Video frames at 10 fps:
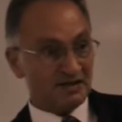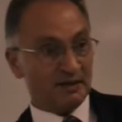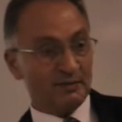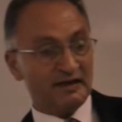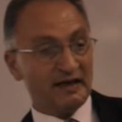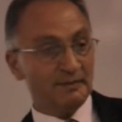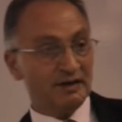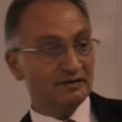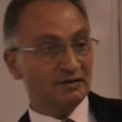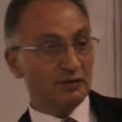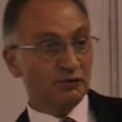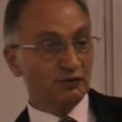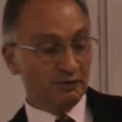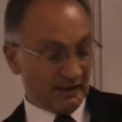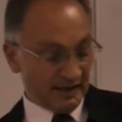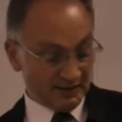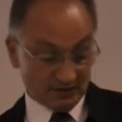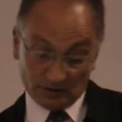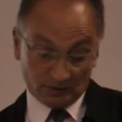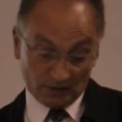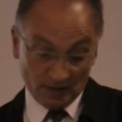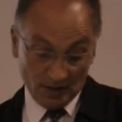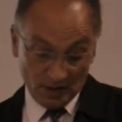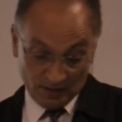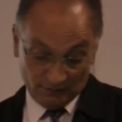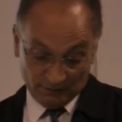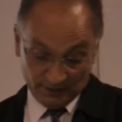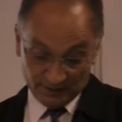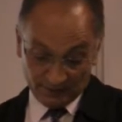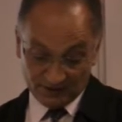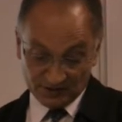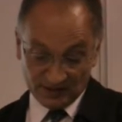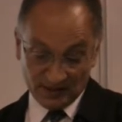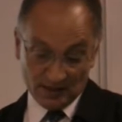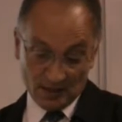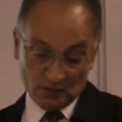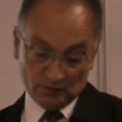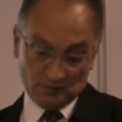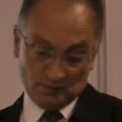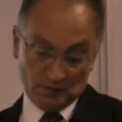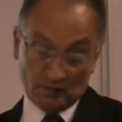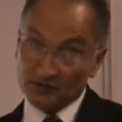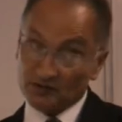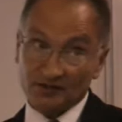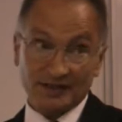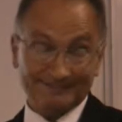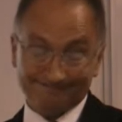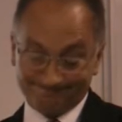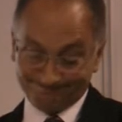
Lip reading: someone coming into the room late. I could, for argument's sake, look at my watch and say,